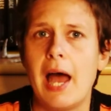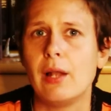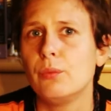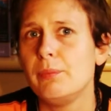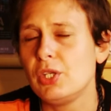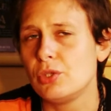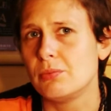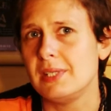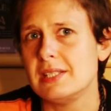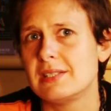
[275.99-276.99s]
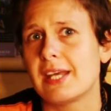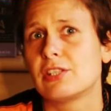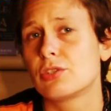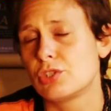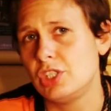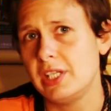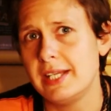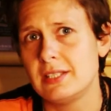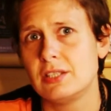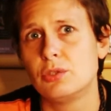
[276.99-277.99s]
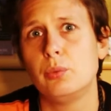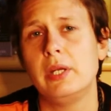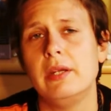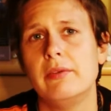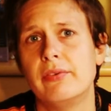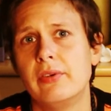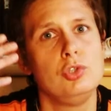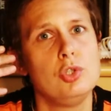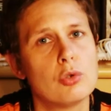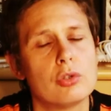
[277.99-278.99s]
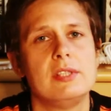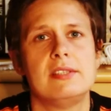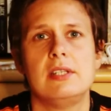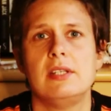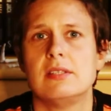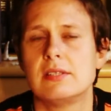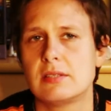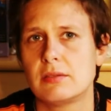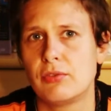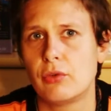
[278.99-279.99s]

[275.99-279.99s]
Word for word: Aluminium is associated with disease.